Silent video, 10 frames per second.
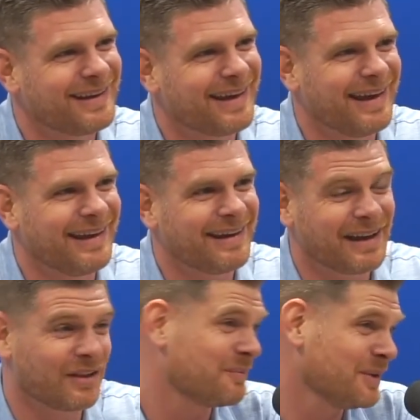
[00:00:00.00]
And I
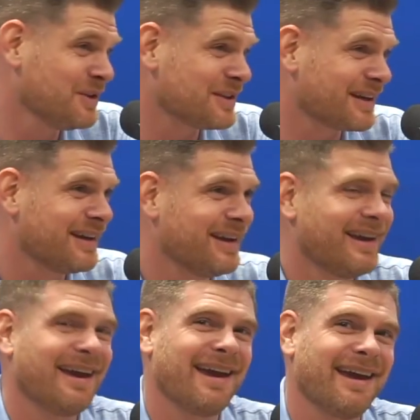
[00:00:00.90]
love music,
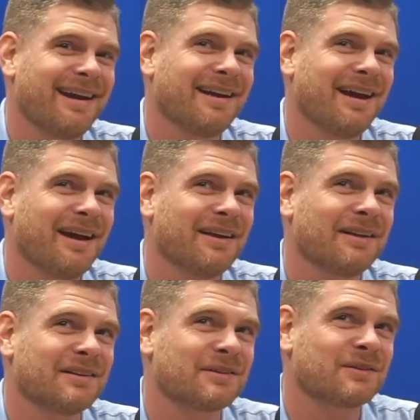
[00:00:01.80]
and I
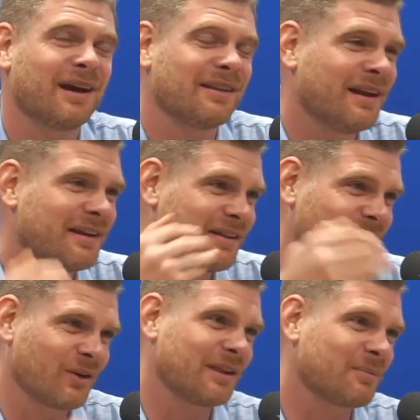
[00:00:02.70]
liked
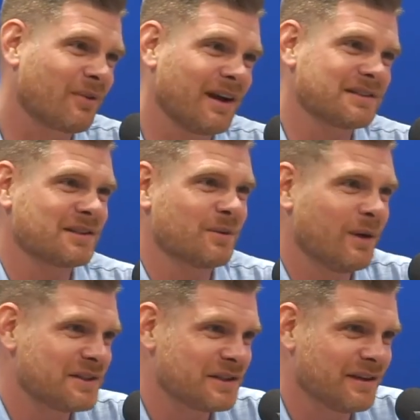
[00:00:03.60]
learning the process of why
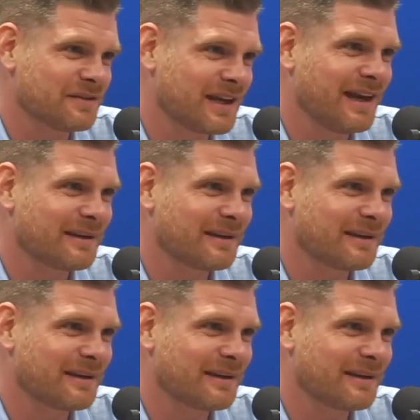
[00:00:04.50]
she loves Cake.